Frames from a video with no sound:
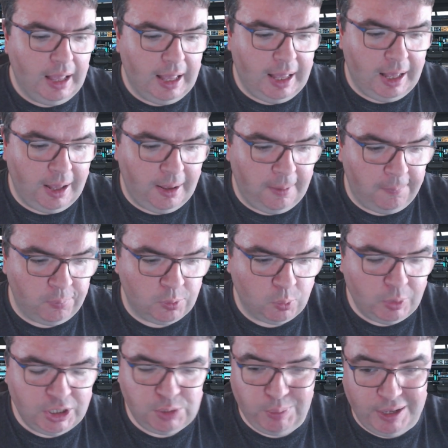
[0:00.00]
Um,
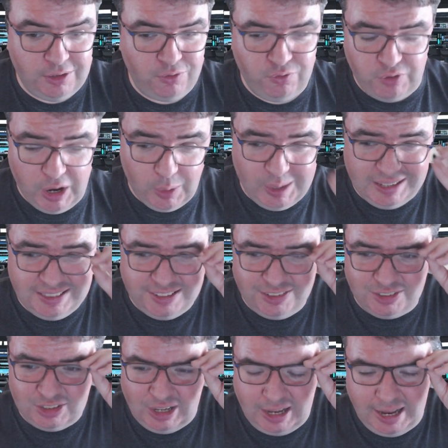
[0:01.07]
we spend very
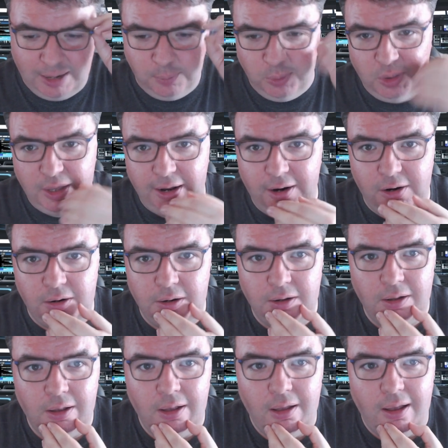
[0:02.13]
little time there
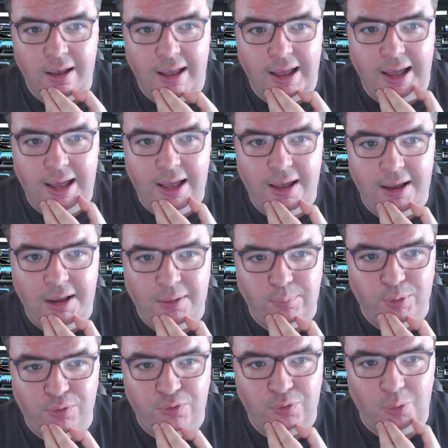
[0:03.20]
uh,
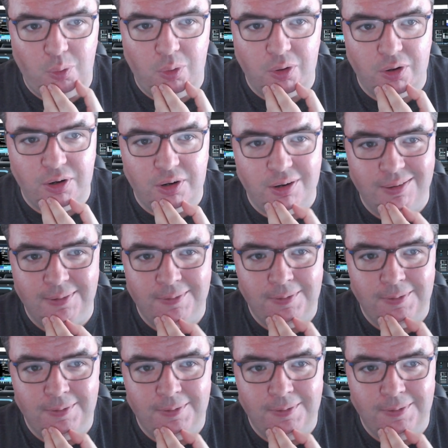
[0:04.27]
before